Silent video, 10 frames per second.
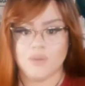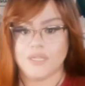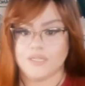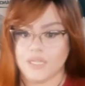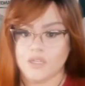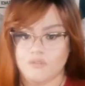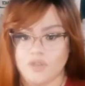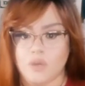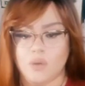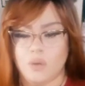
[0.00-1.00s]
when they think of
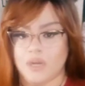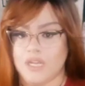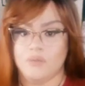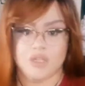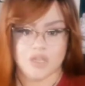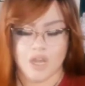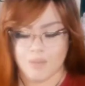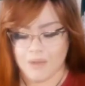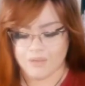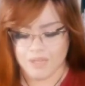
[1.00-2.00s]
you, or if we talk
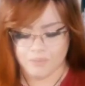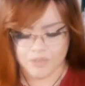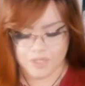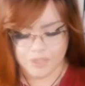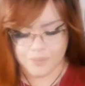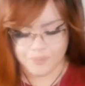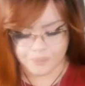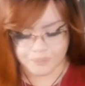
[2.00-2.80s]
about them with you,